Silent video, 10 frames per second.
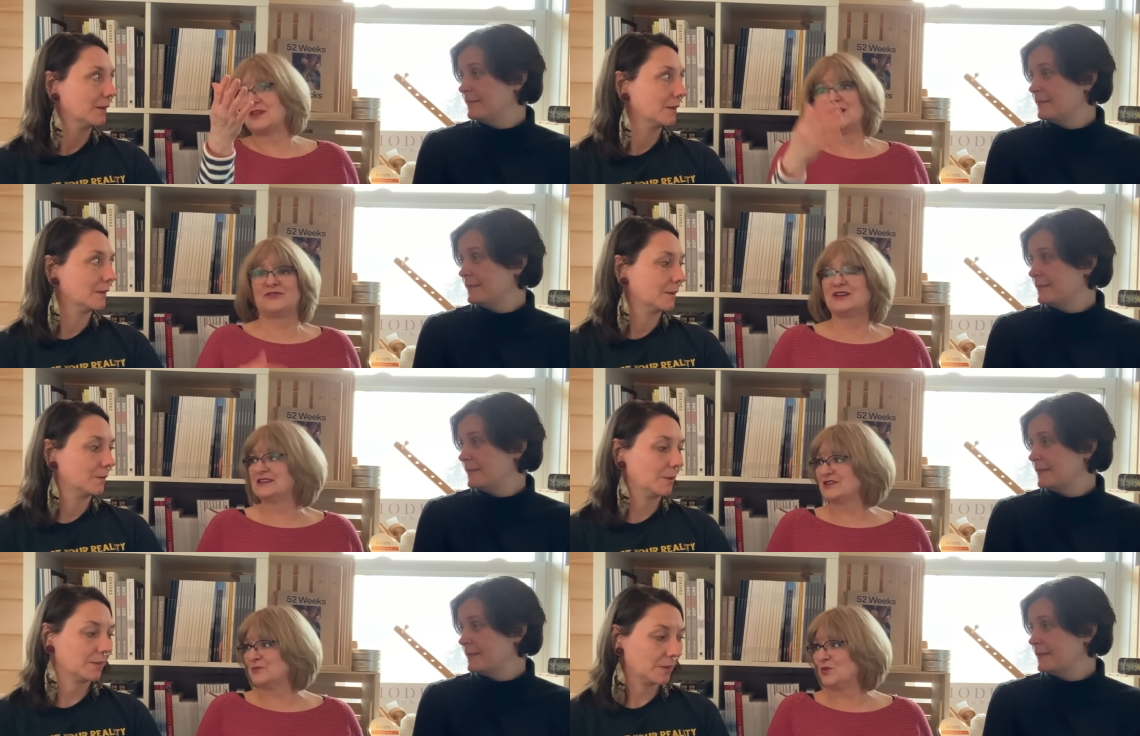
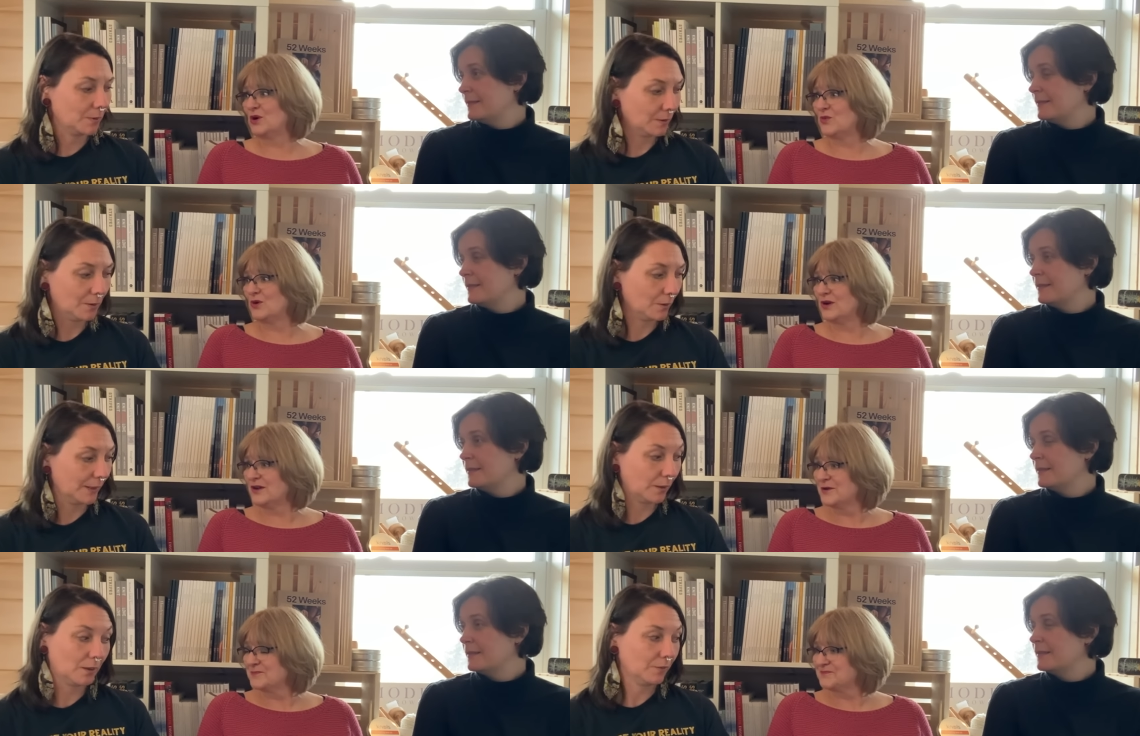Speaker 1: Africa to because the border I
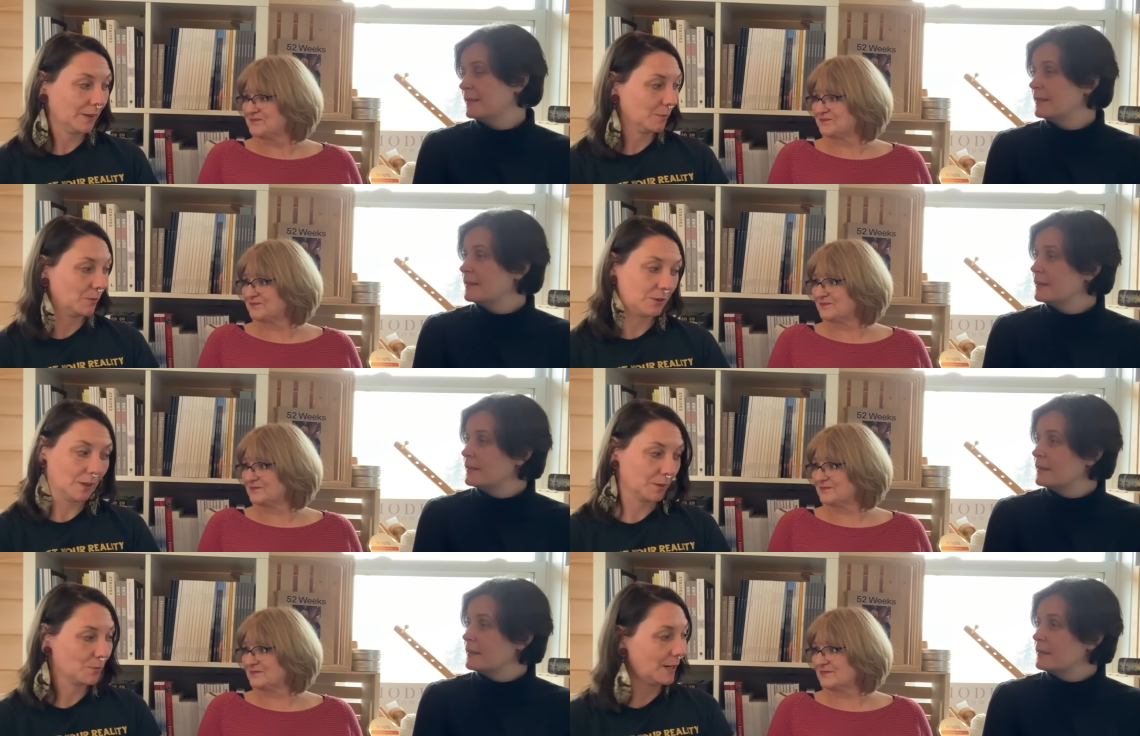like
Speaker 2: her family was
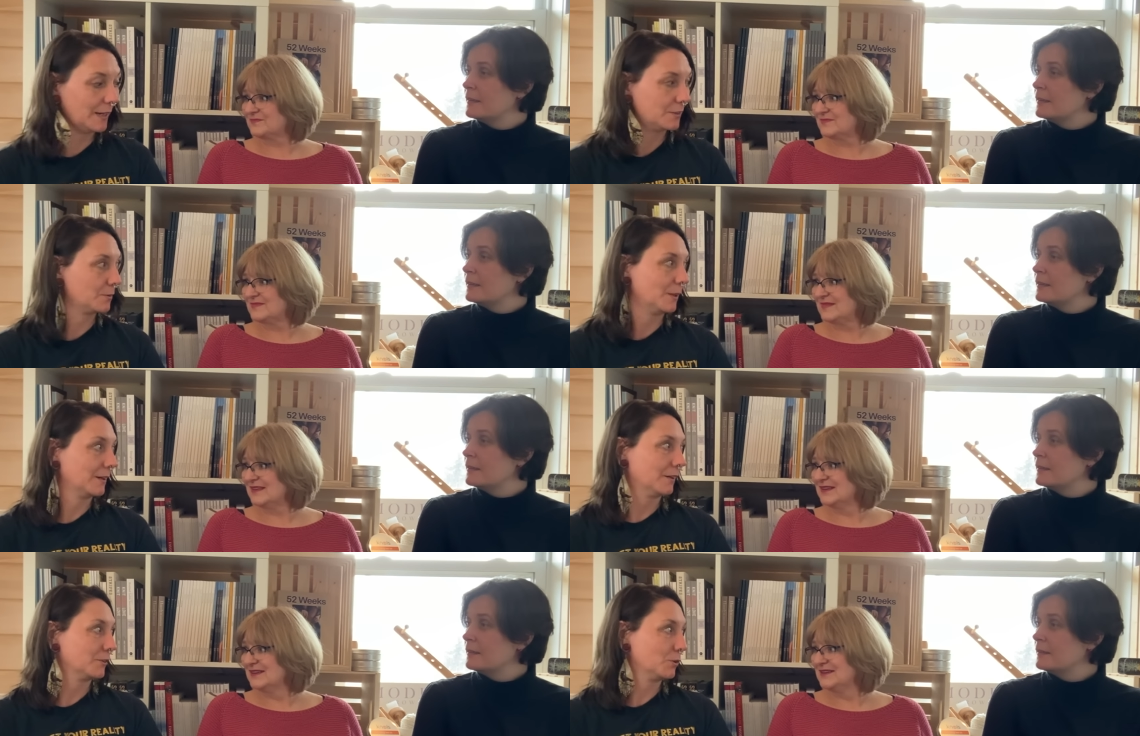not impressed
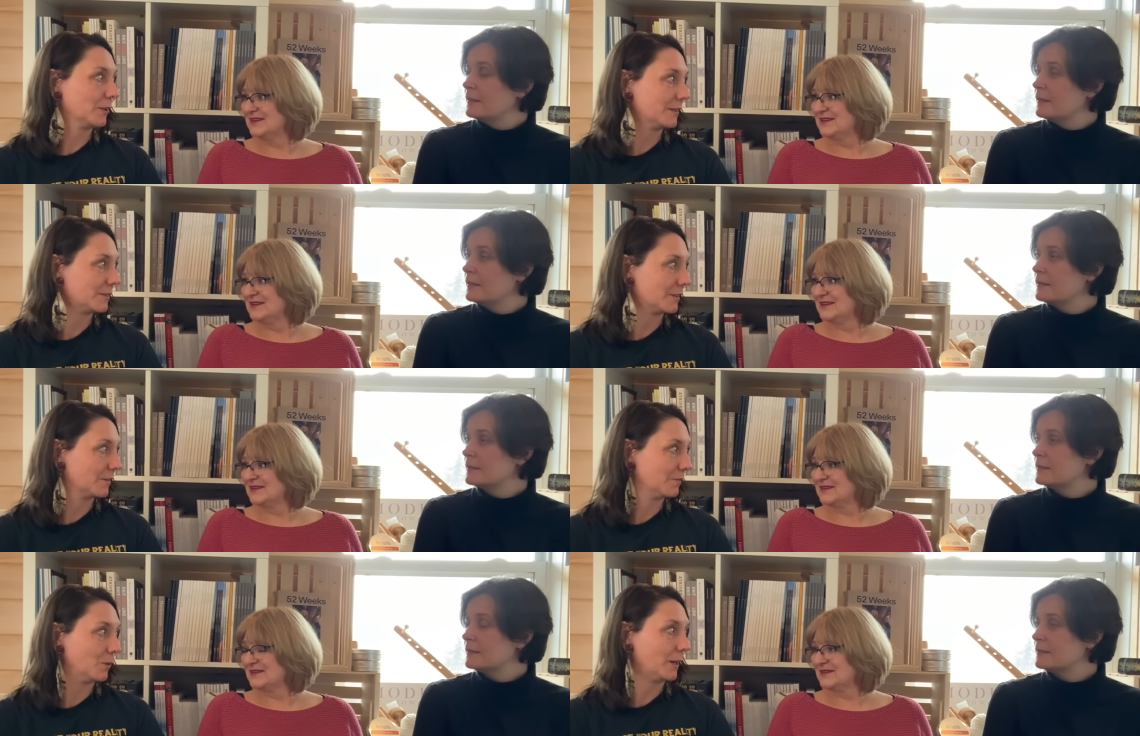by her choice
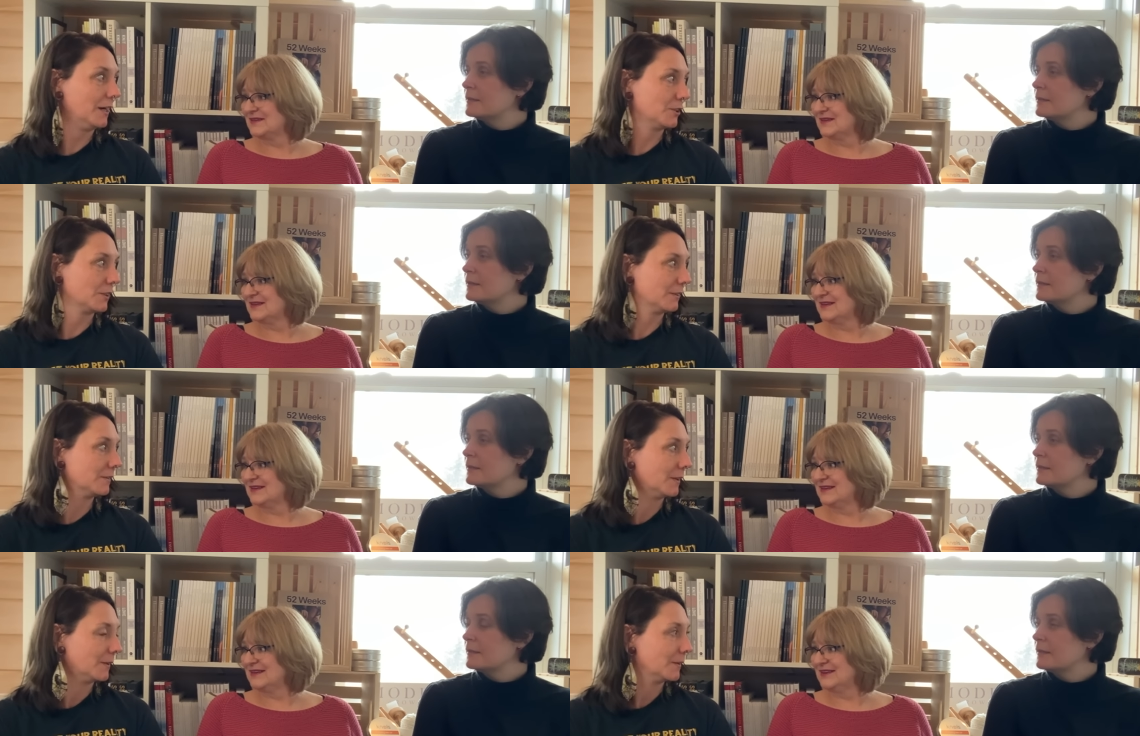of
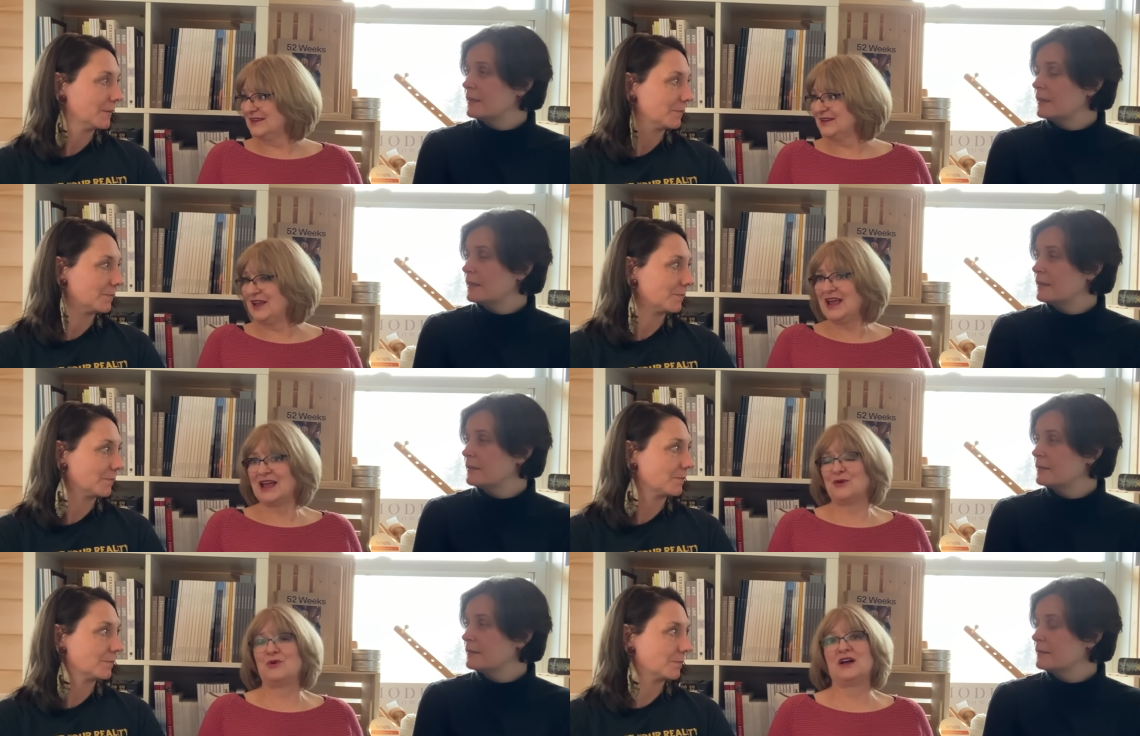vocation.
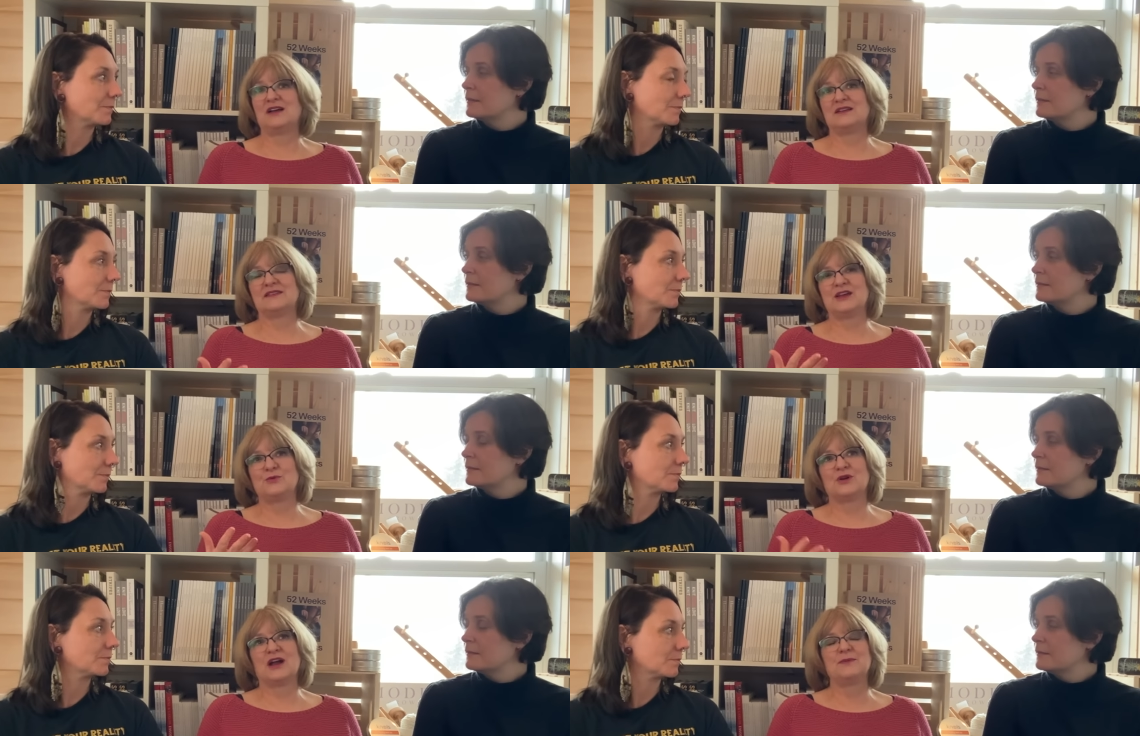
Speaker 1: Yeah, well, they
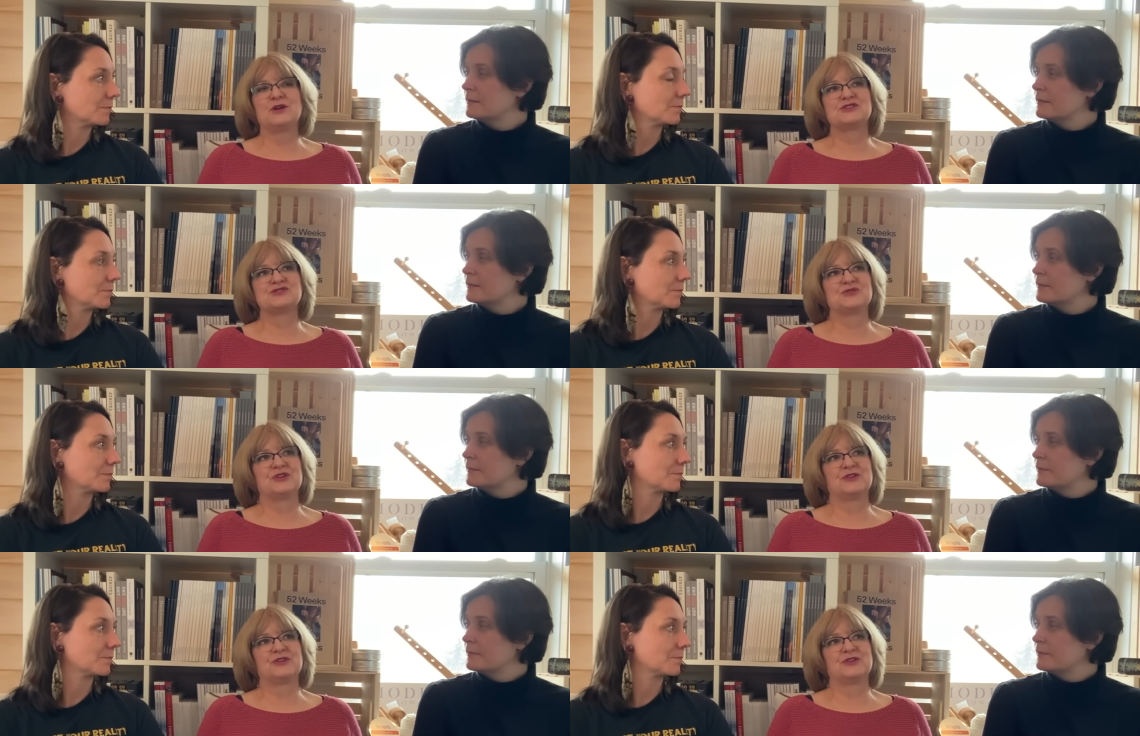were. I'm not sure